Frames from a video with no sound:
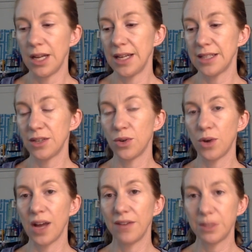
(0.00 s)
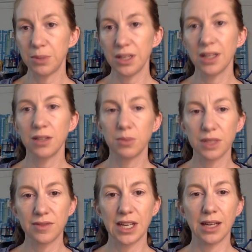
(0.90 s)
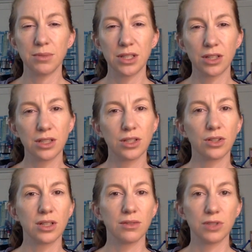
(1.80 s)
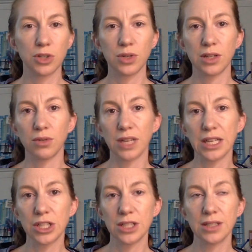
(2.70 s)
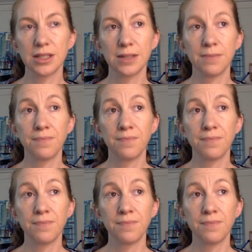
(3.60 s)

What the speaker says: So I've spent a little bit of time starting to look at retreat locations.